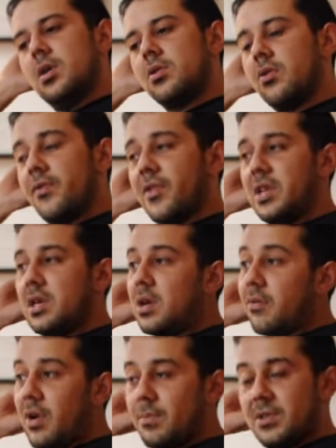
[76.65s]
Graffiti
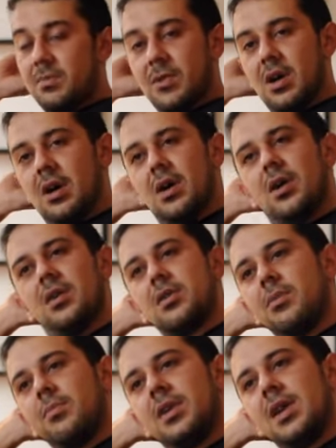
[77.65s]
corrupted my art
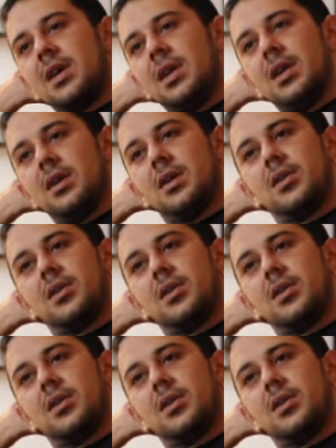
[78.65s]
completely,